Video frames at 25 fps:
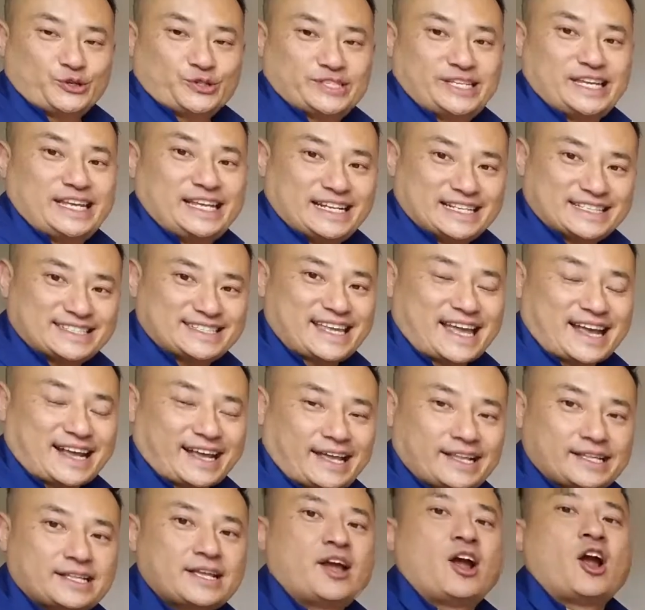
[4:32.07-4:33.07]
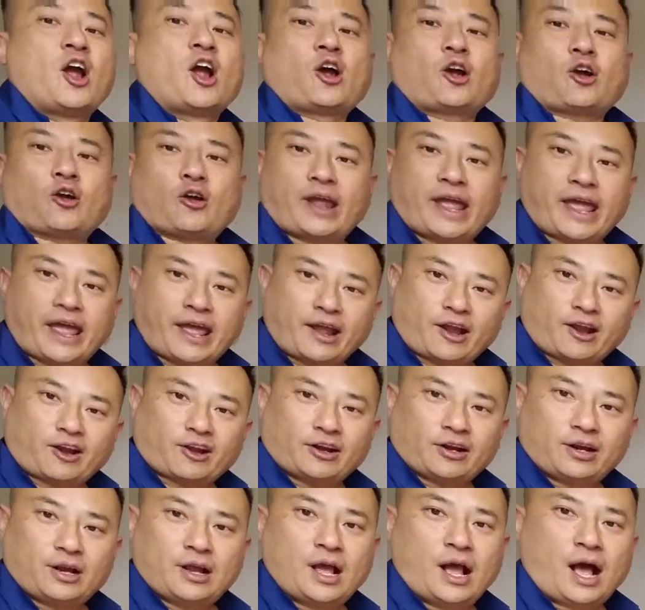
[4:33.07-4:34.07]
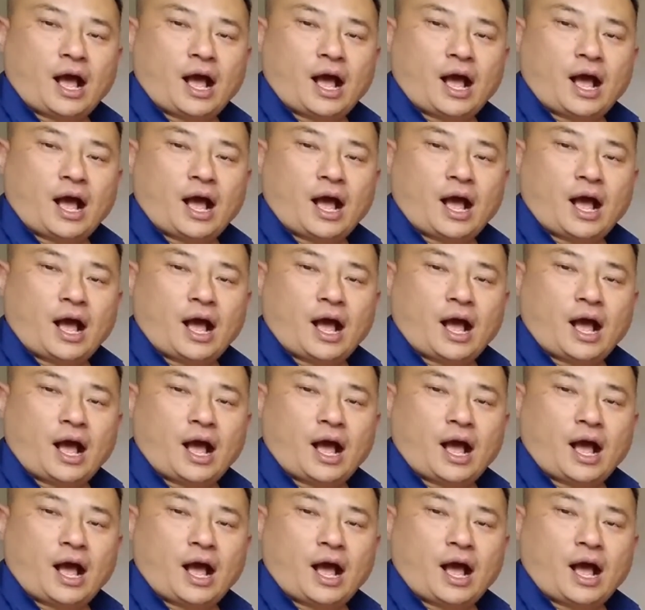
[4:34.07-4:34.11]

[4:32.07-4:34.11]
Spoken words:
see in a second, her hair.